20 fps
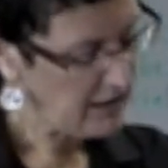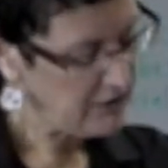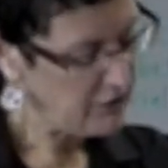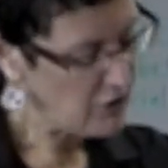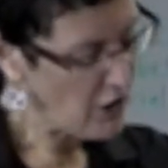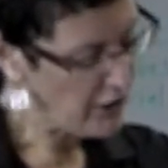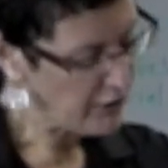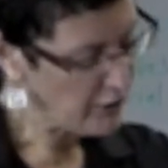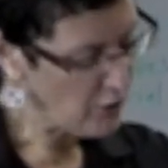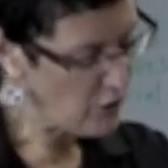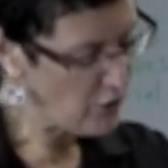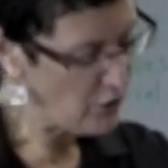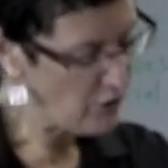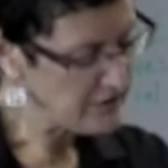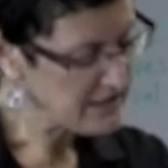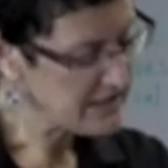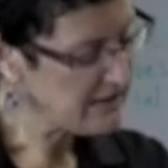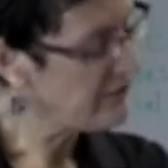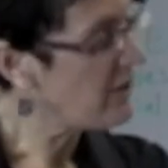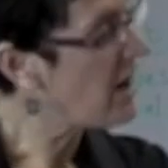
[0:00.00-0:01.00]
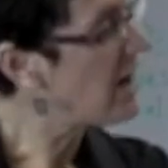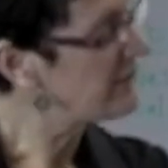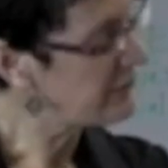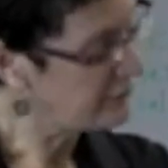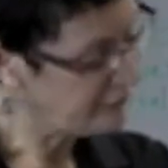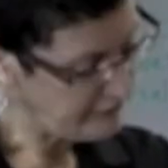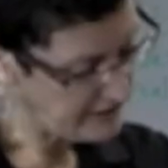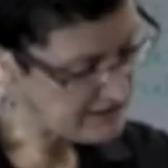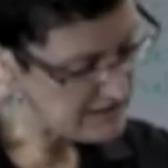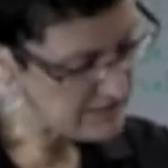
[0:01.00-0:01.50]
Not all survivor
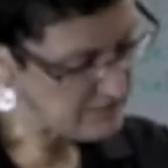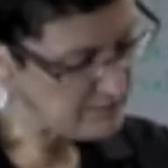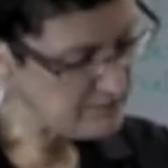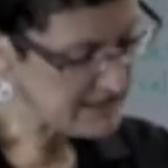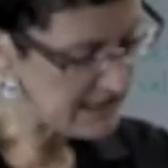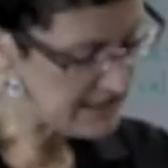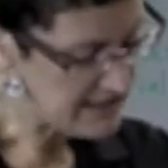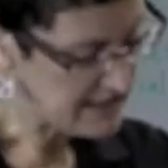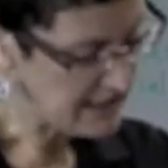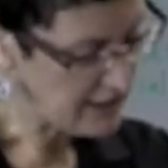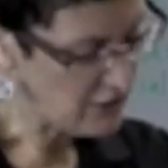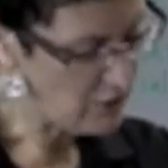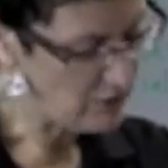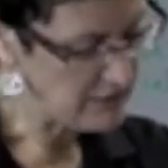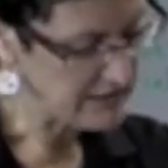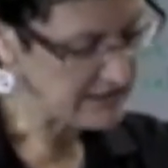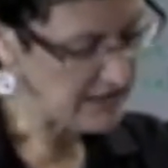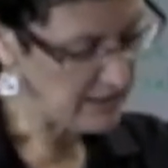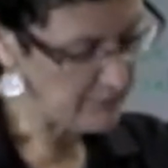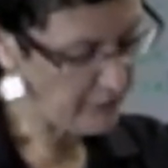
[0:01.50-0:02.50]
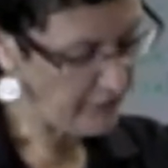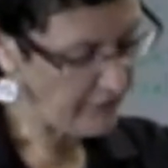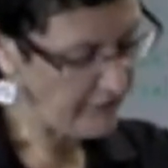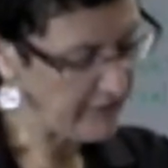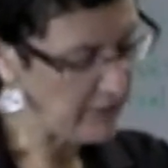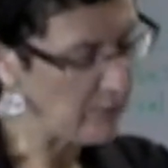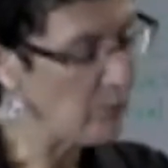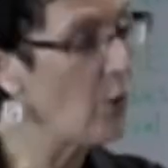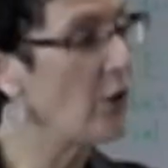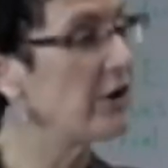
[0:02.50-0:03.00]
victims, as they're called in that
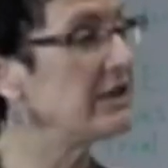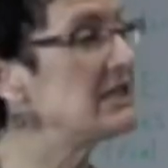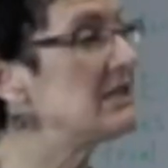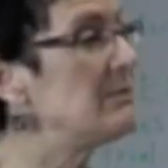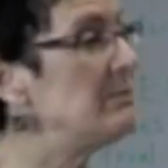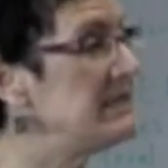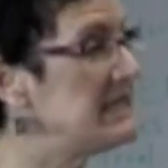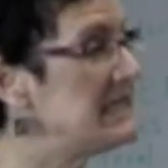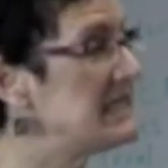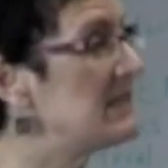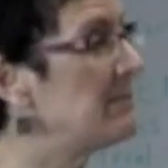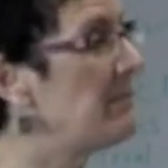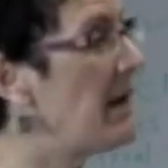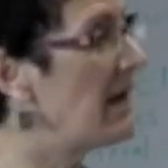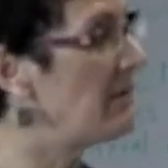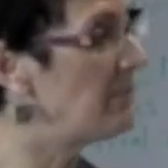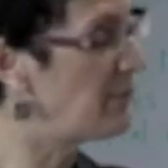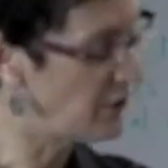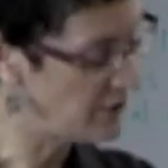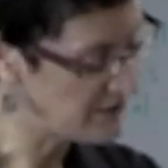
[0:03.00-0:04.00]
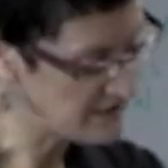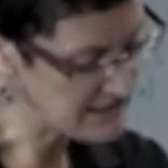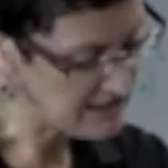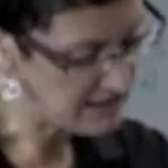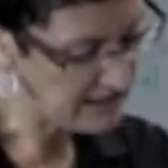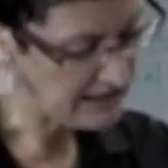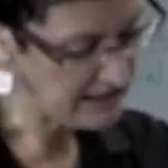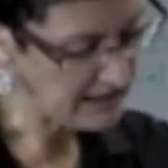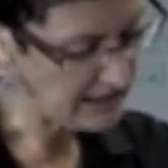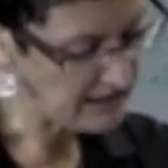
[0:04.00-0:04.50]
program, wanted to participate
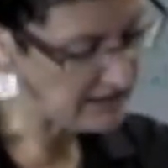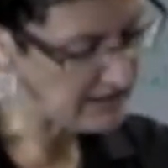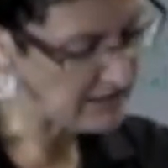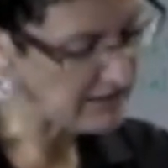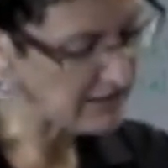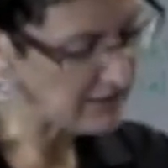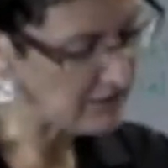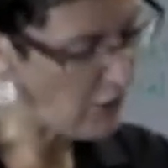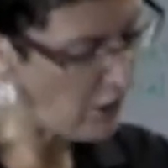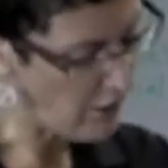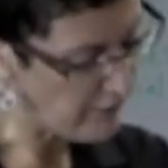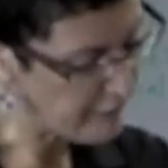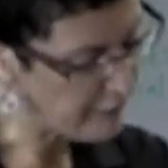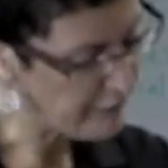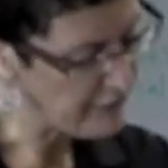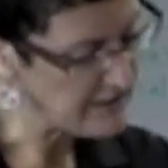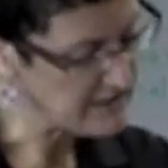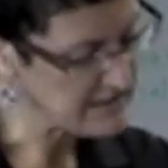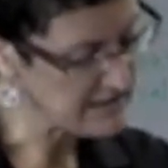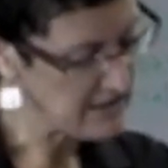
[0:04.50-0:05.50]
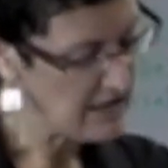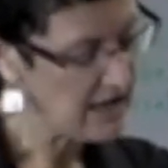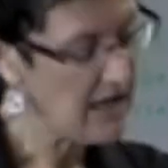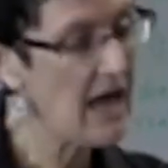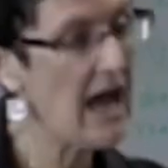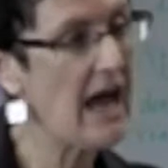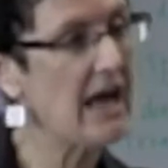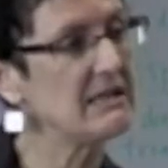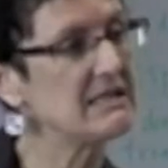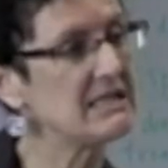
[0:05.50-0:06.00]
personally in the conference
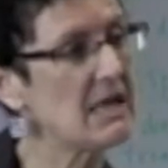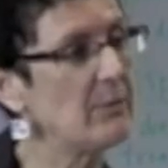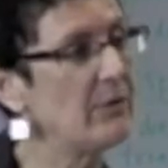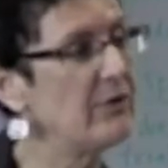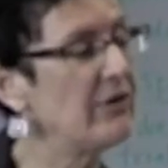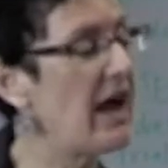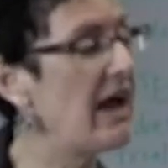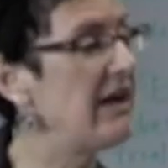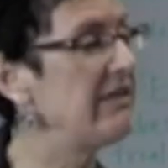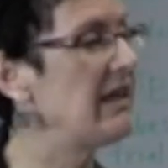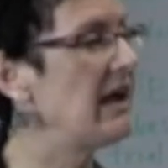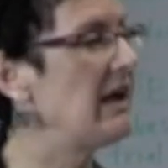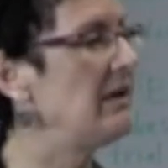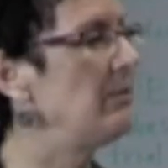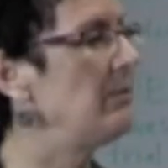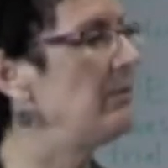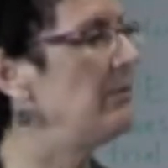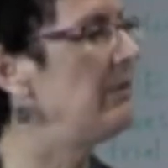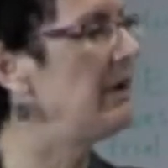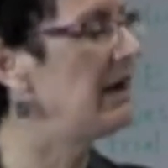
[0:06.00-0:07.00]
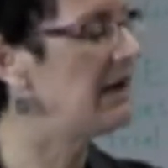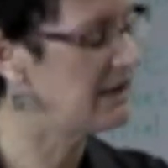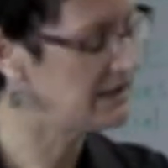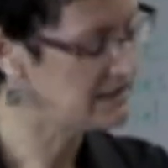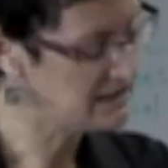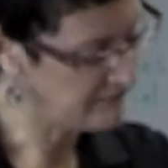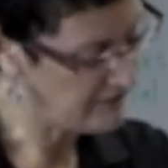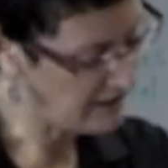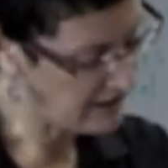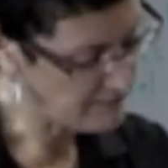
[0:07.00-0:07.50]
and, some, and they uh,
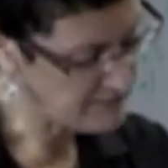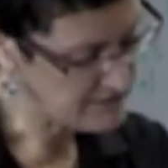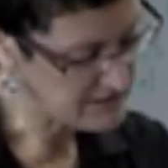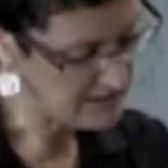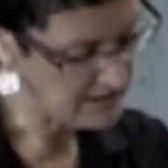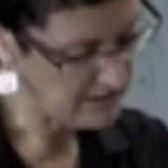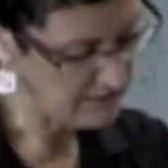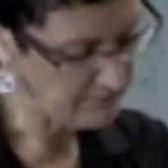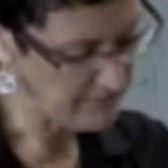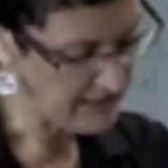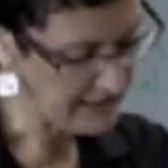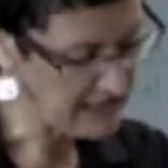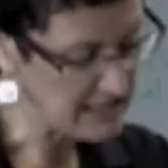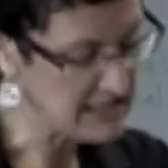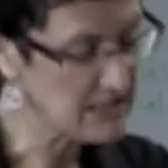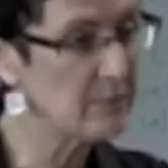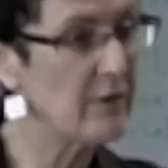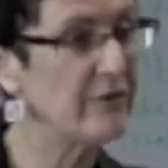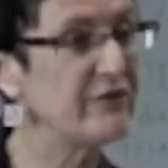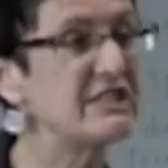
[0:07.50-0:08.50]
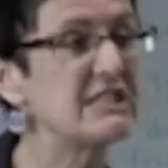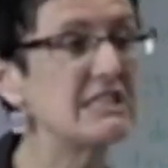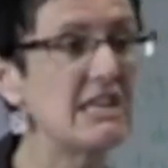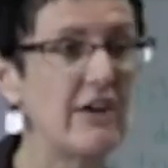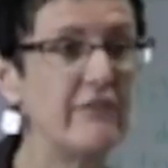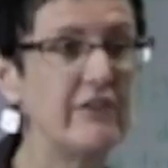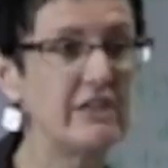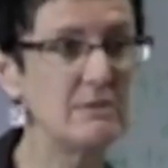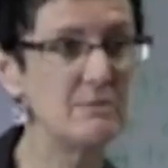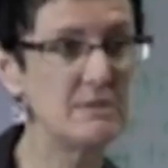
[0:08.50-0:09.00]
developed a mechanism of
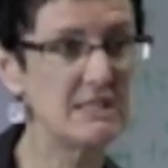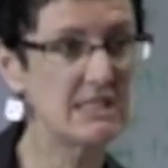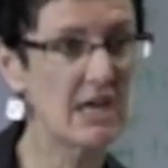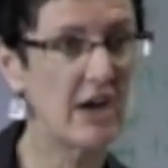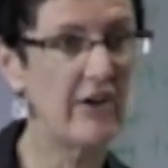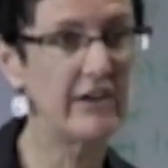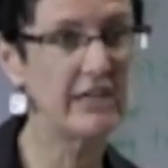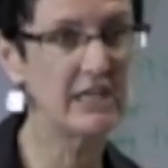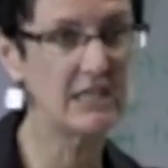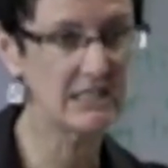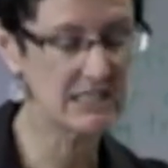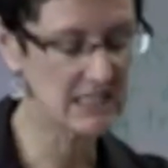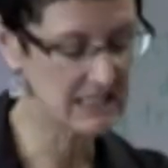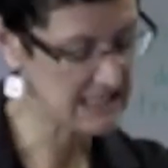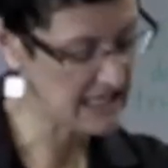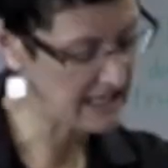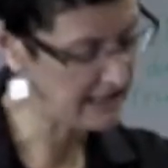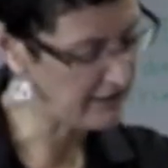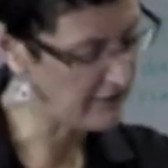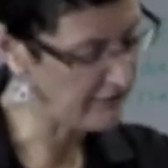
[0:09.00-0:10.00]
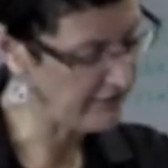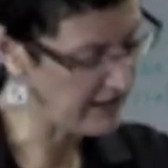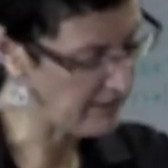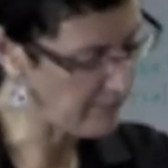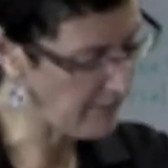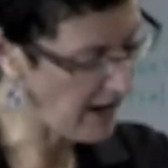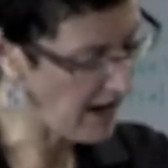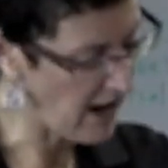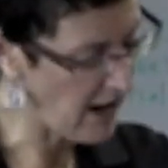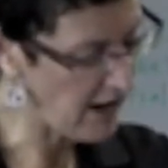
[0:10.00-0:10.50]
victim surrogates attending on their
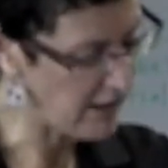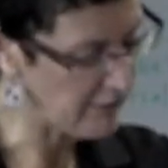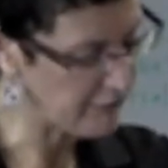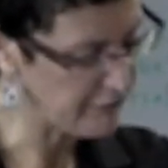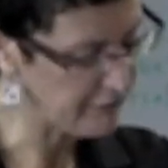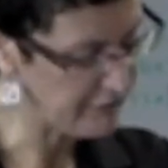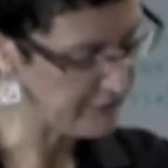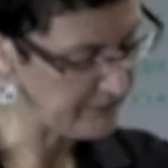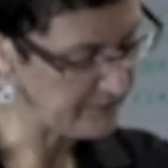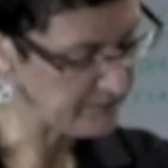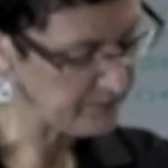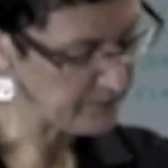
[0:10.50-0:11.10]
behalf.